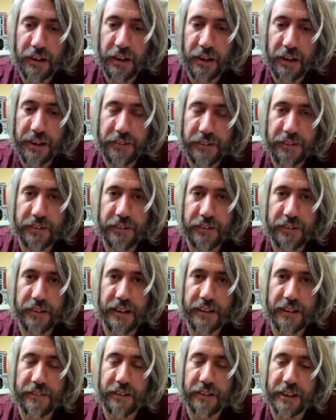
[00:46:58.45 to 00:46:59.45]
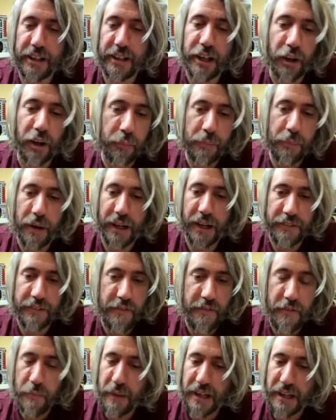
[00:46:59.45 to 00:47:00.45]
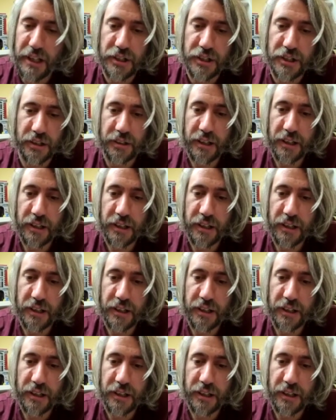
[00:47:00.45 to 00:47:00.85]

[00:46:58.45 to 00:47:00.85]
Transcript: and it's it's like a gold mine of information